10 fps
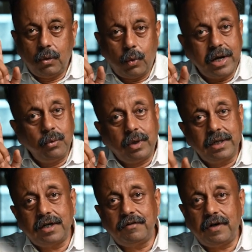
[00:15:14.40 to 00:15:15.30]
one
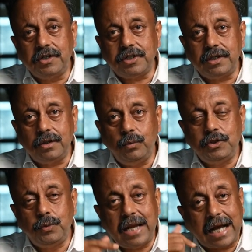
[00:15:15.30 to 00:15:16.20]
worker function
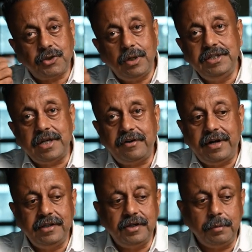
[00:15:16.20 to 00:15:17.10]
which will actually
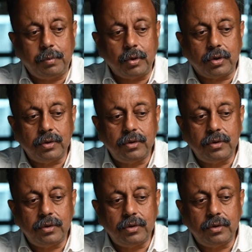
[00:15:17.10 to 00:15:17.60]
generate the report.